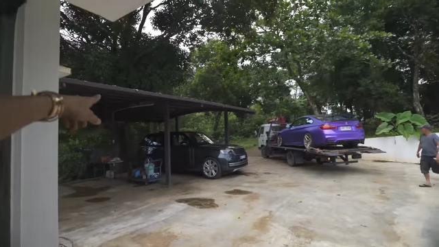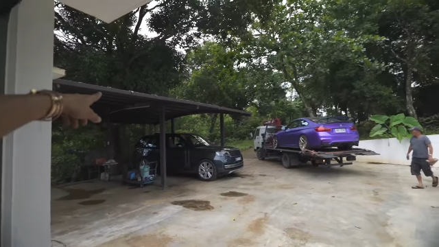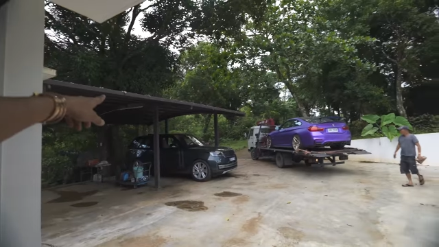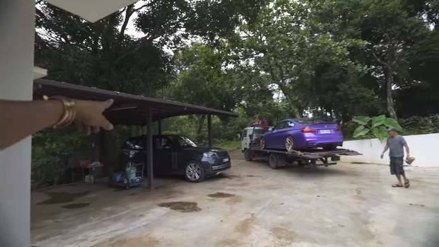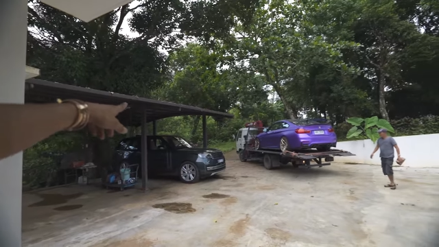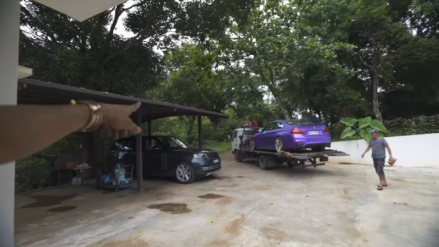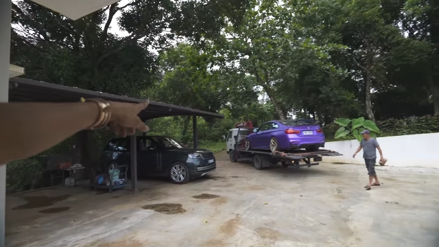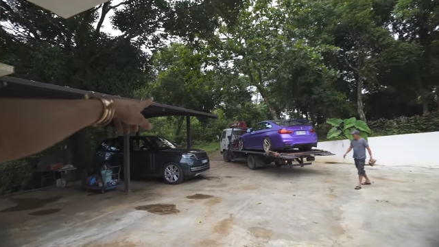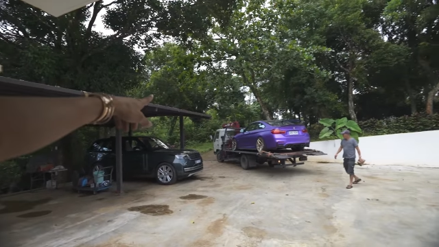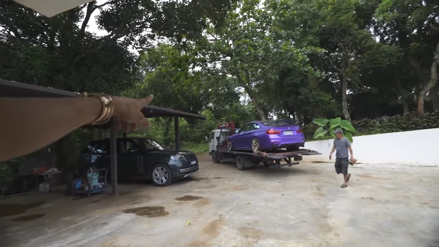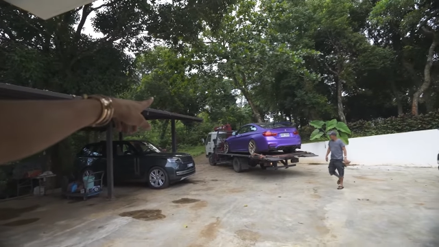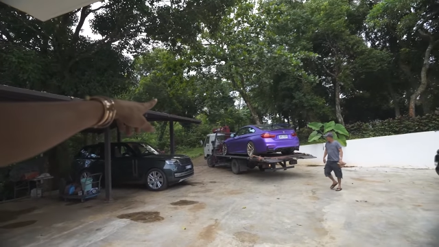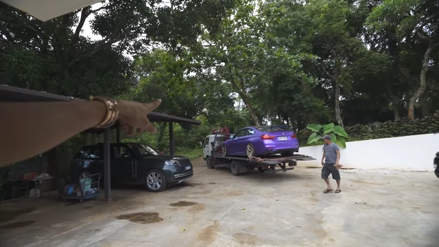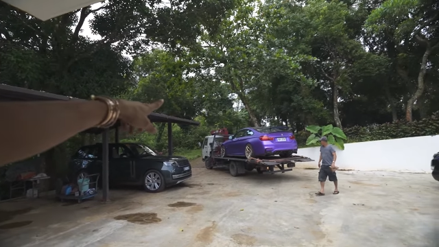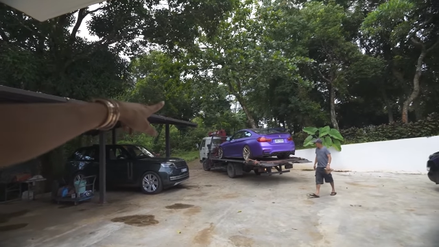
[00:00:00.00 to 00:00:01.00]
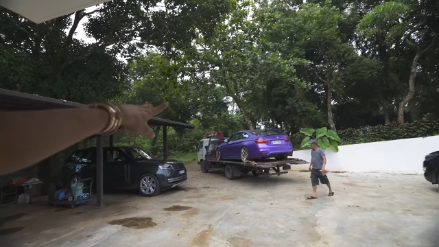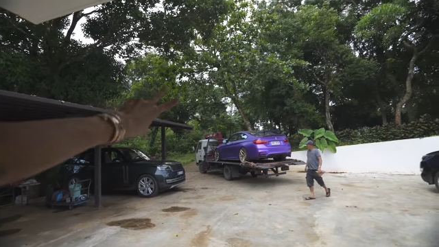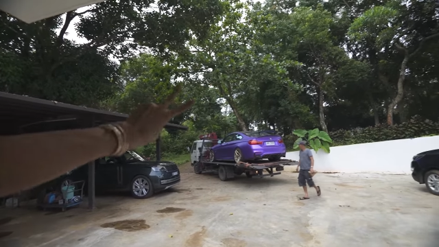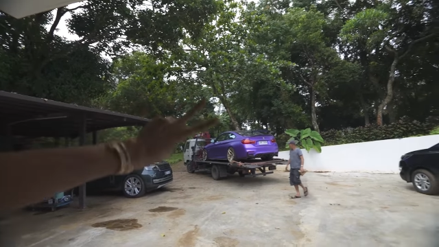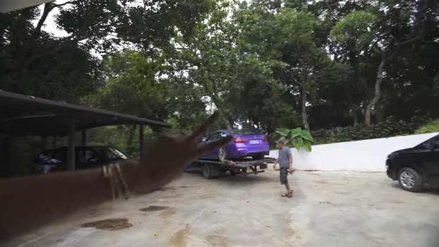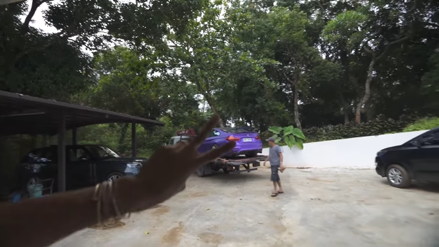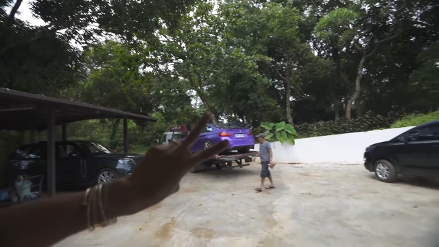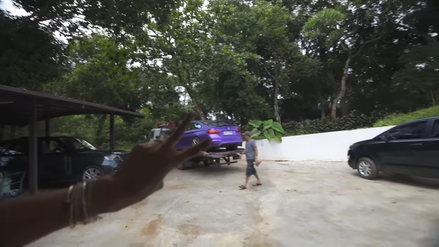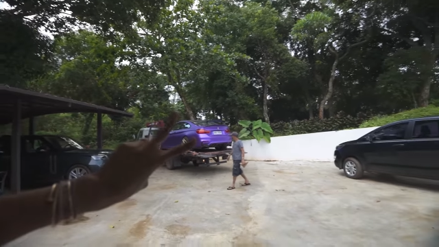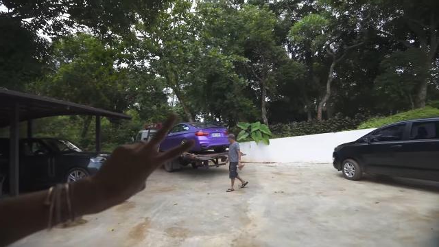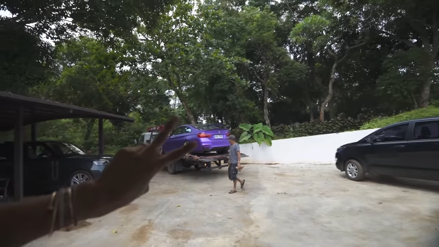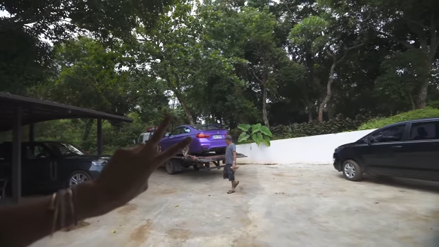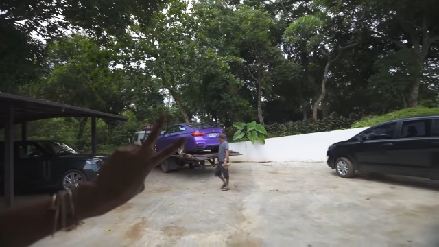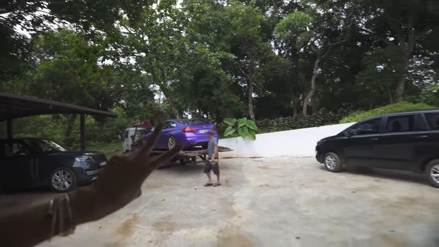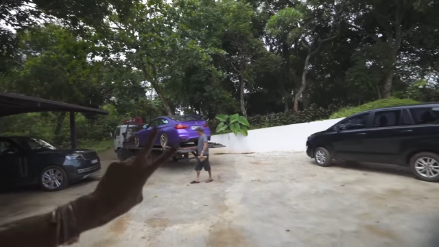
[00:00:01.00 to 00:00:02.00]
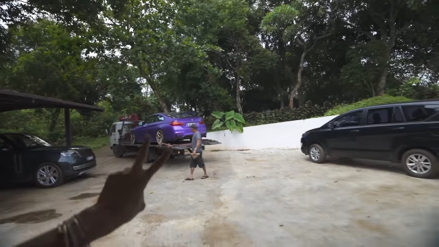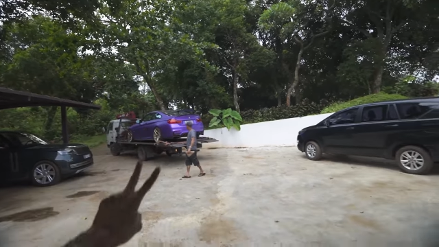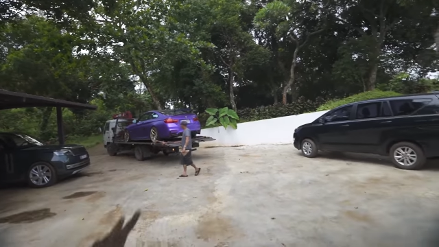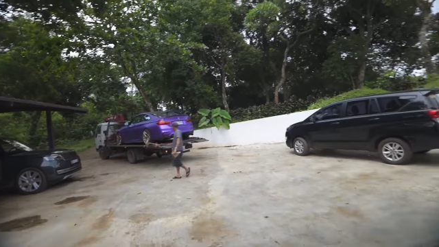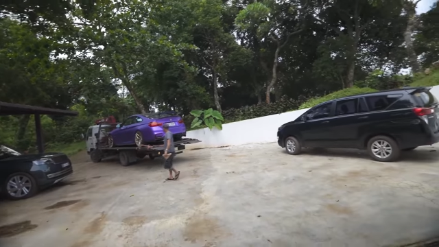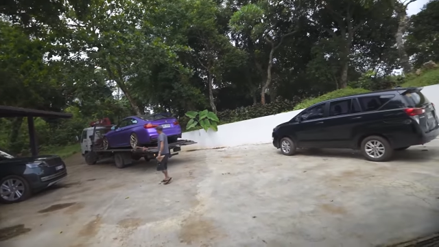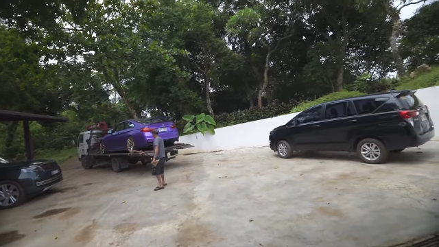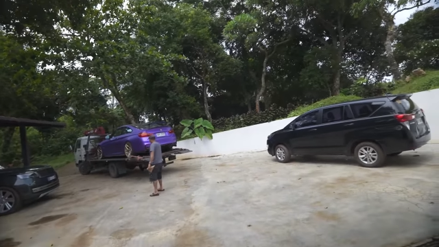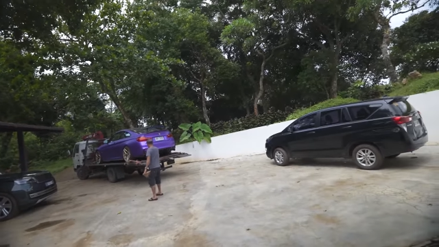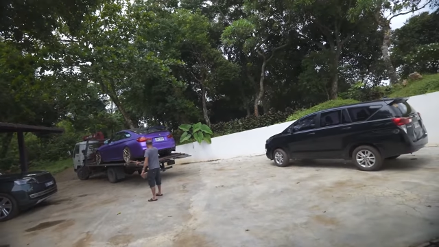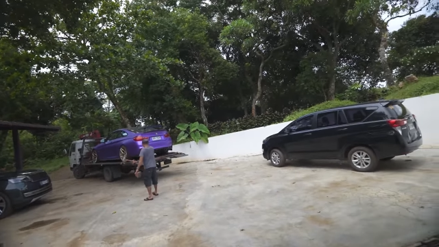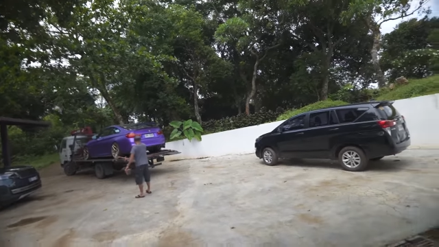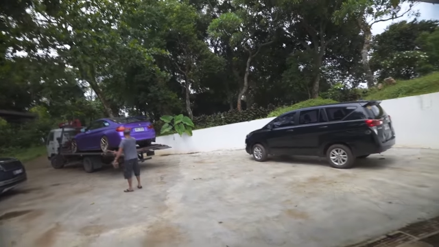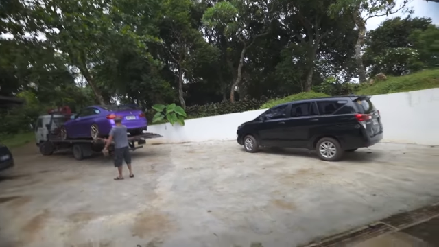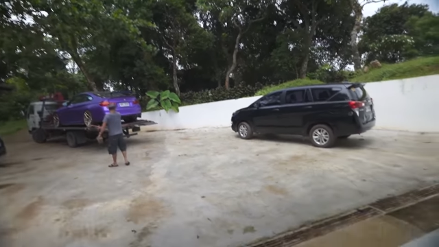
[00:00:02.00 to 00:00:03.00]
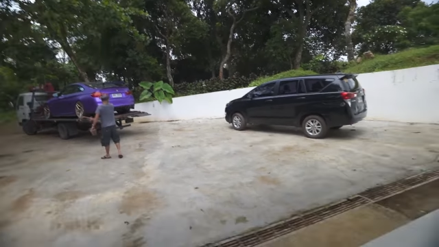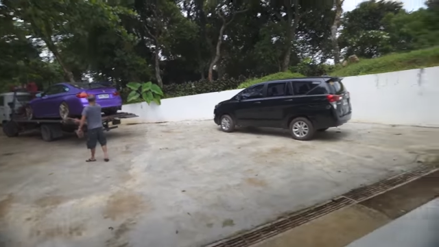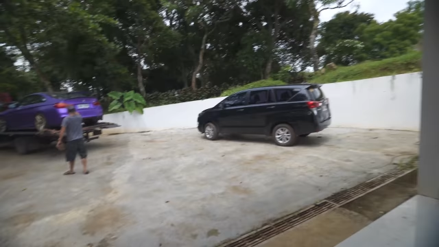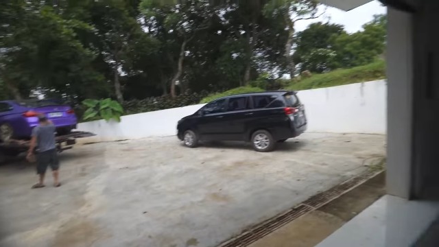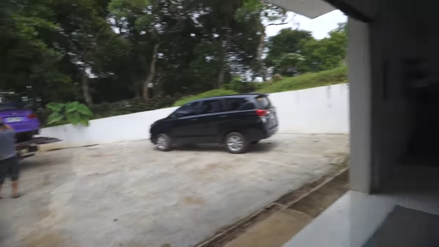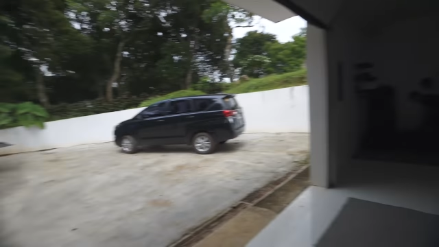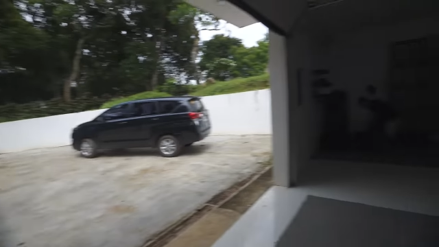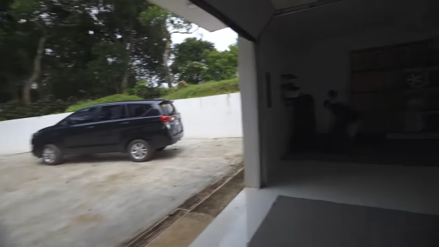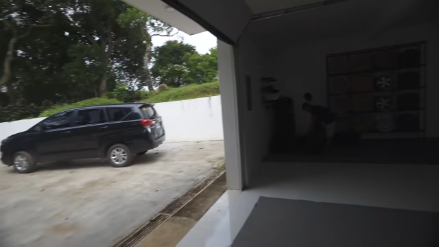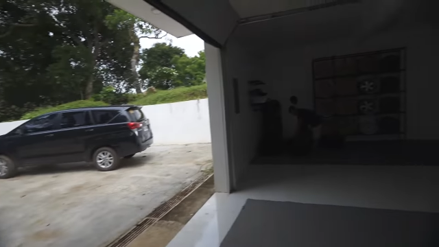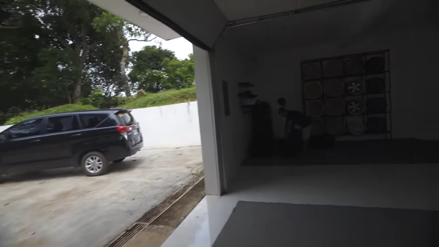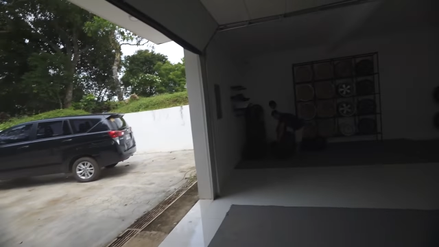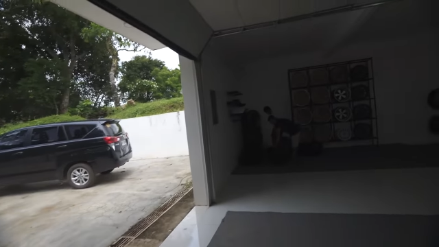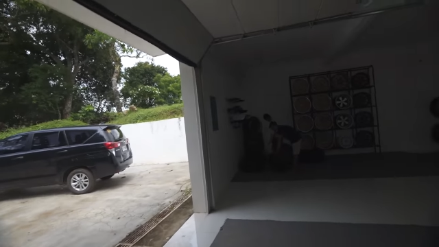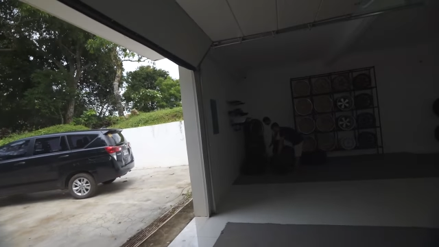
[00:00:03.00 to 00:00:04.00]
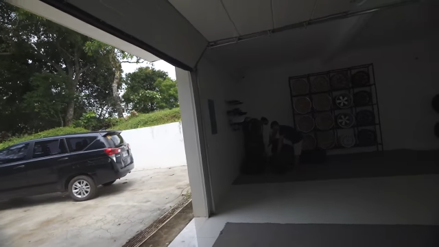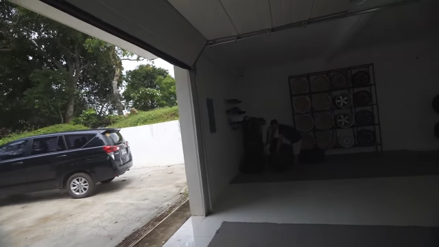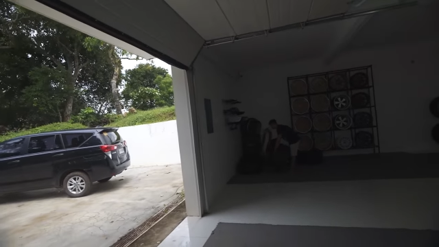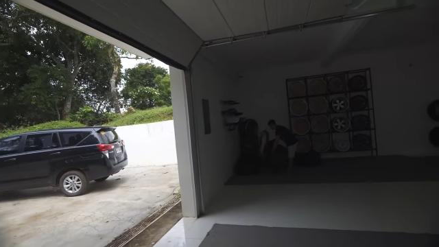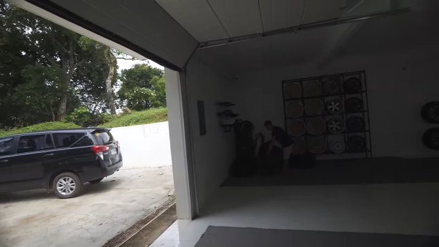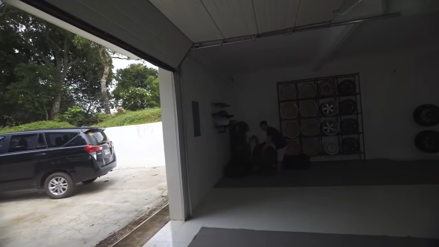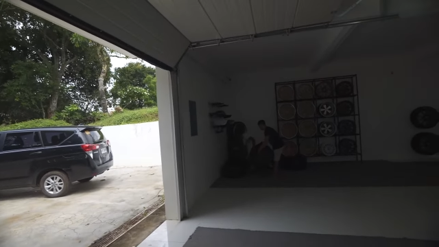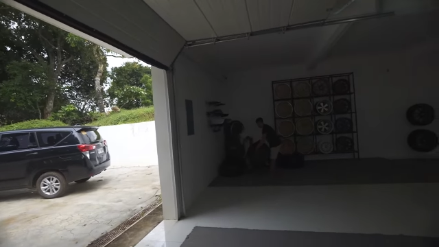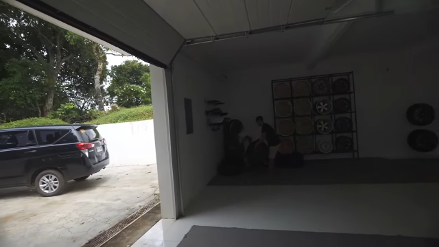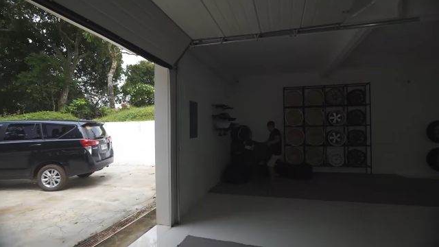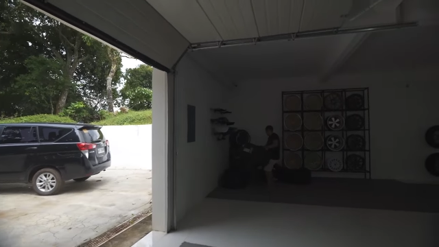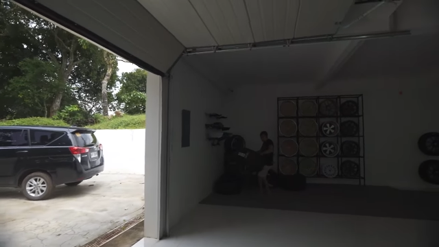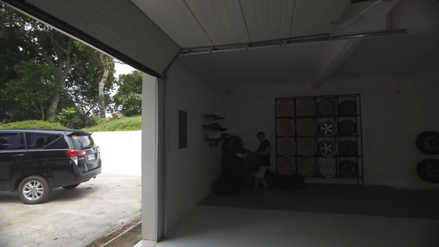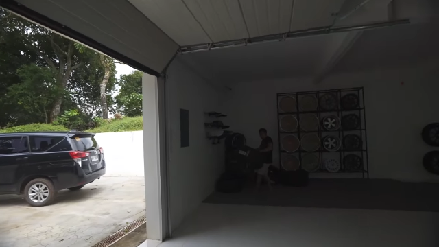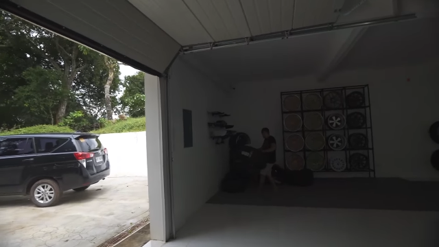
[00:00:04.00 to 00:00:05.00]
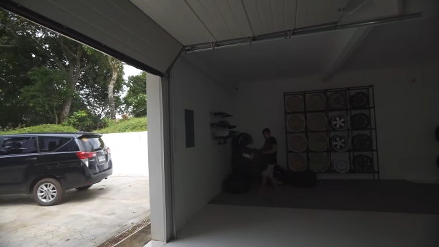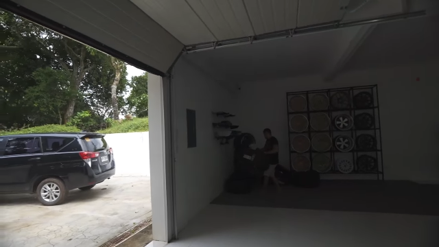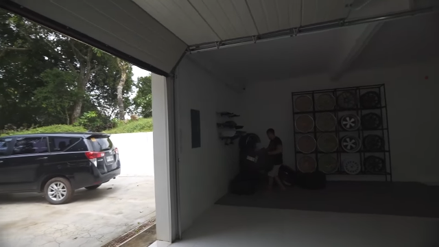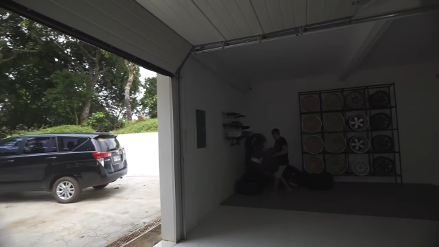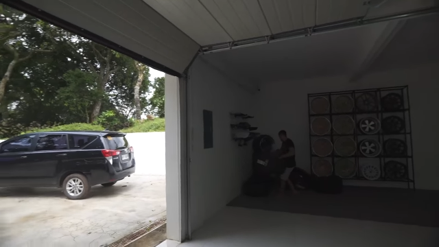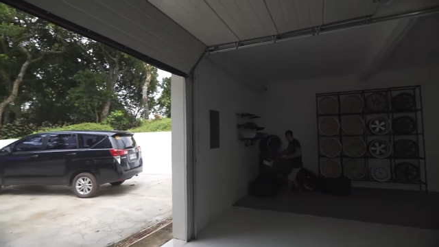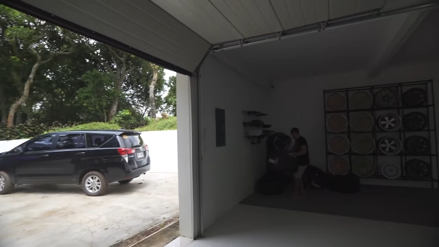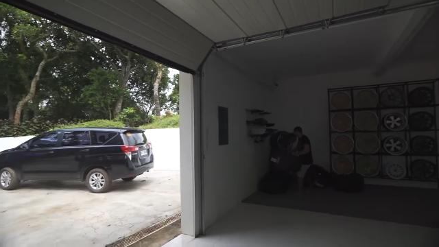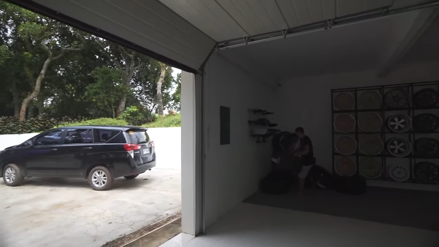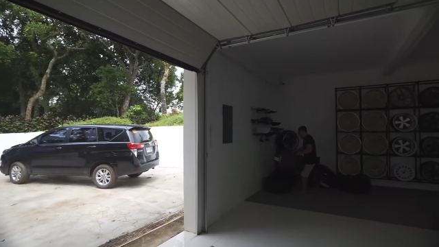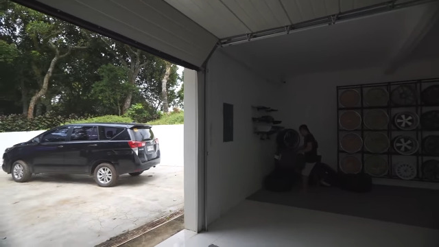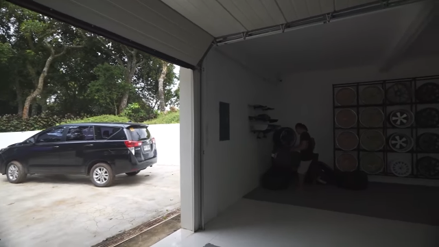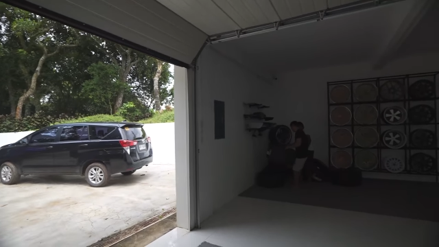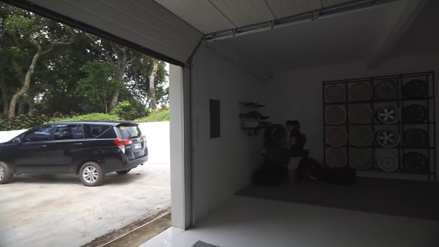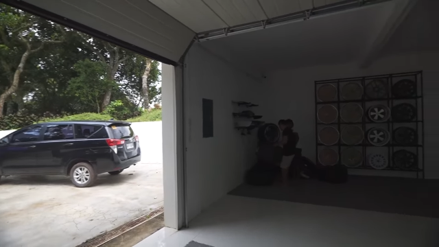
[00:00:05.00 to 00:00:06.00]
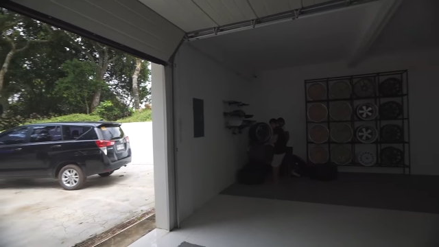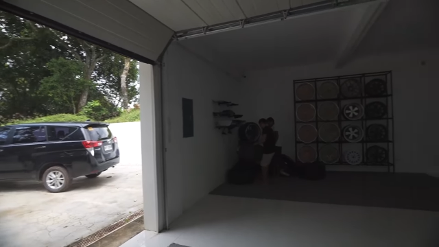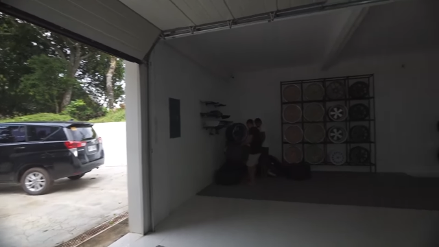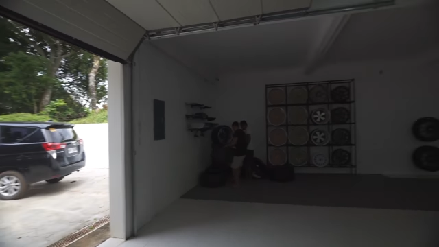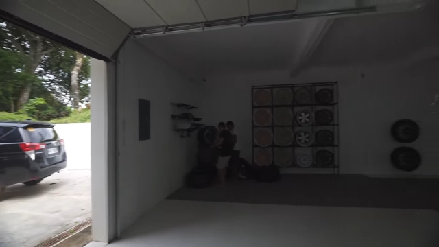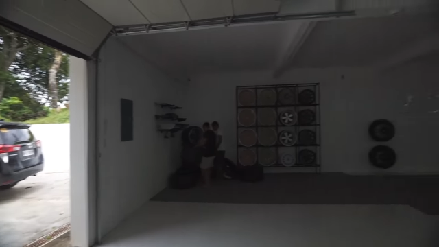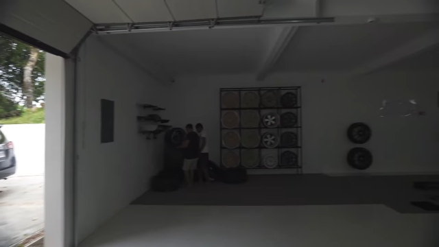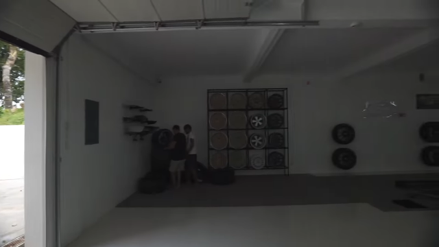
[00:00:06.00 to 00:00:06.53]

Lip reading: No face is visible, so there are no lips to read.